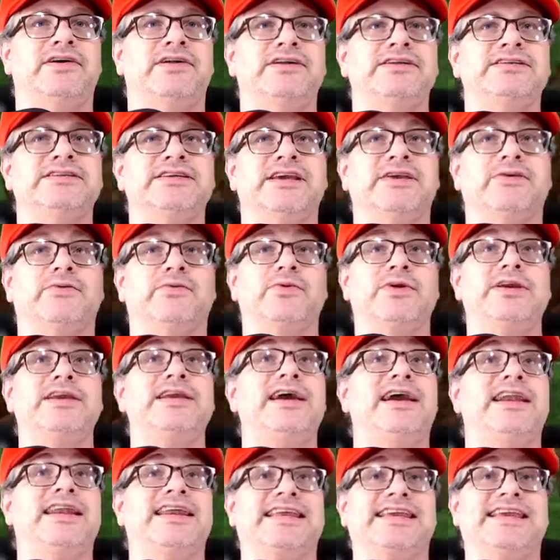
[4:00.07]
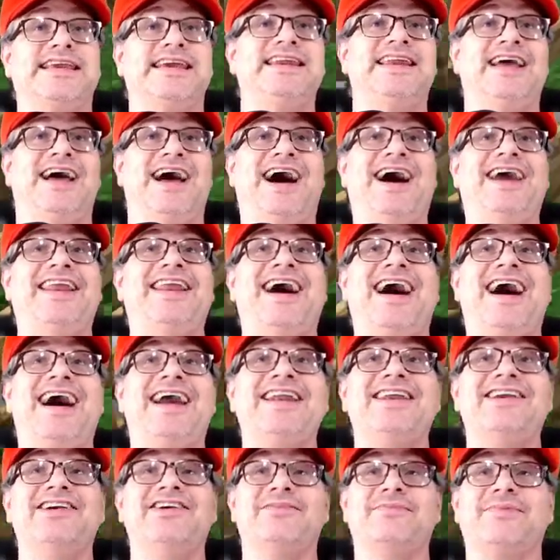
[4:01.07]
village, and we got to get on
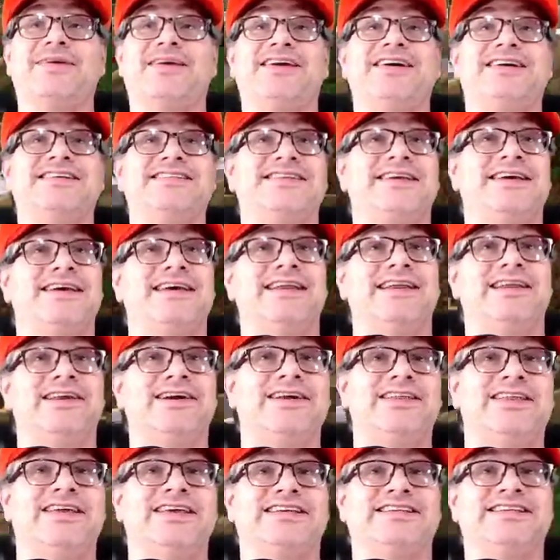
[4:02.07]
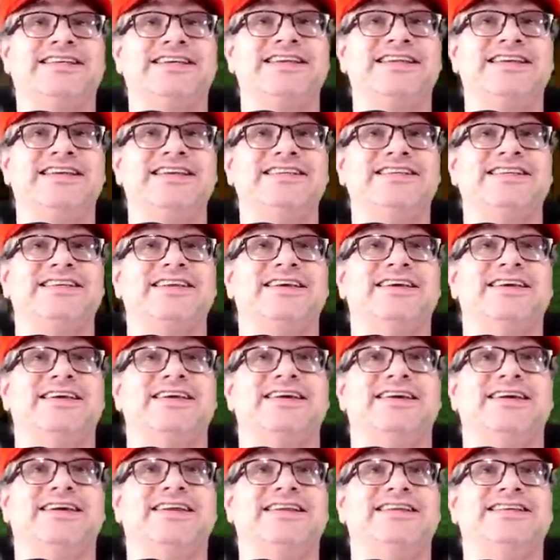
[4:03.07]
out of here because look at this. It is
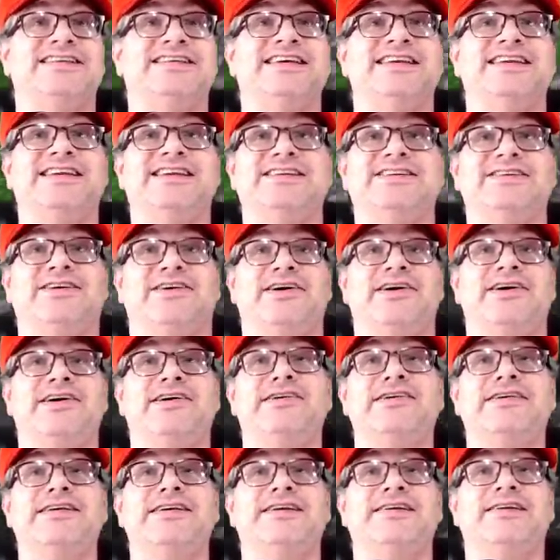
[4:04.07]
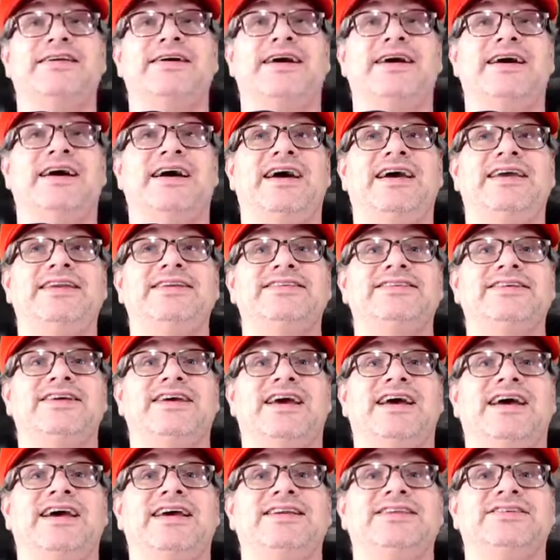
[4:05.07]
it is getting dark, and I
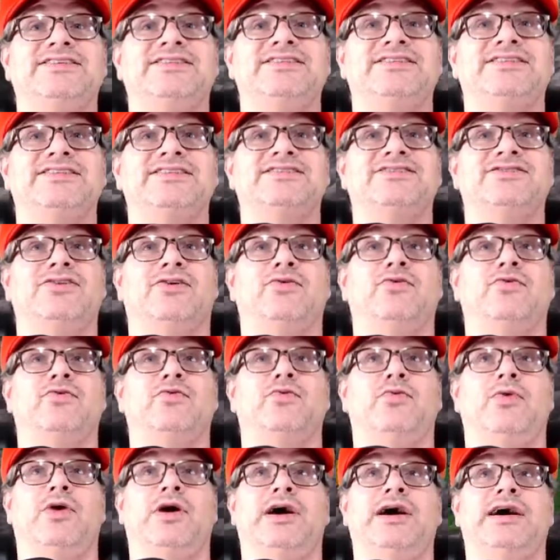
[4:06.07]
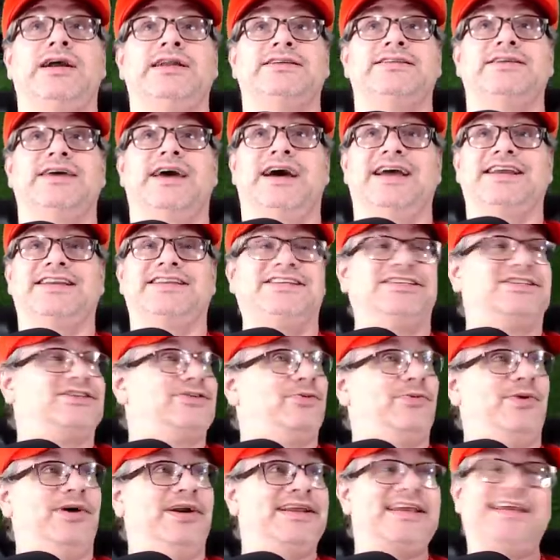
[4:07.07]
I, I just don't want I just
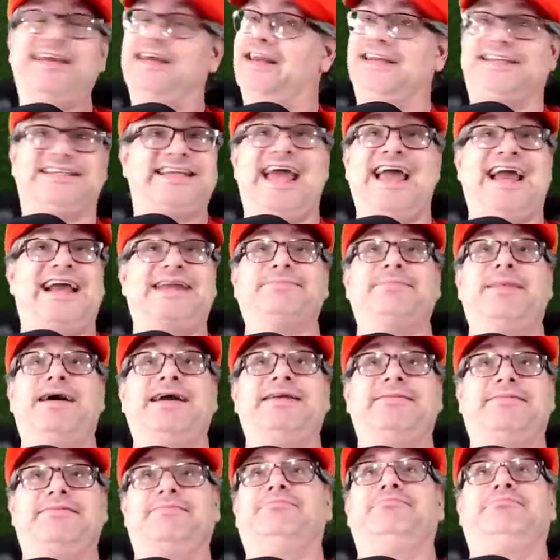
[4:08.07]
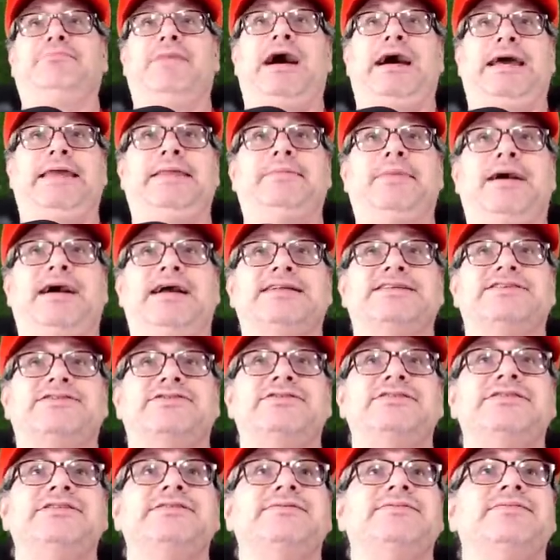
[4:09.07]
don't want to get attacked by by the
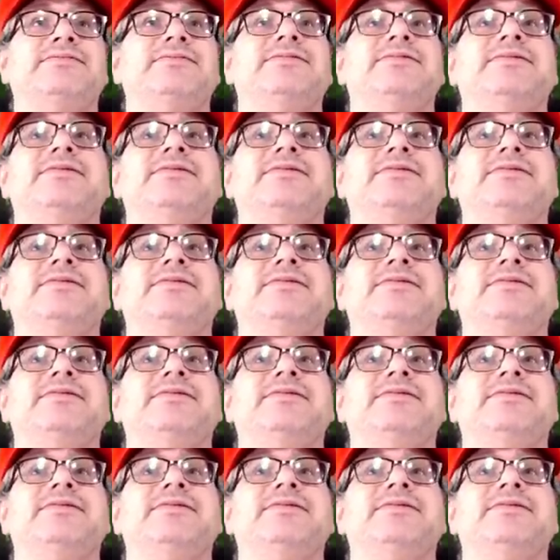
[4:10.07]
monsters.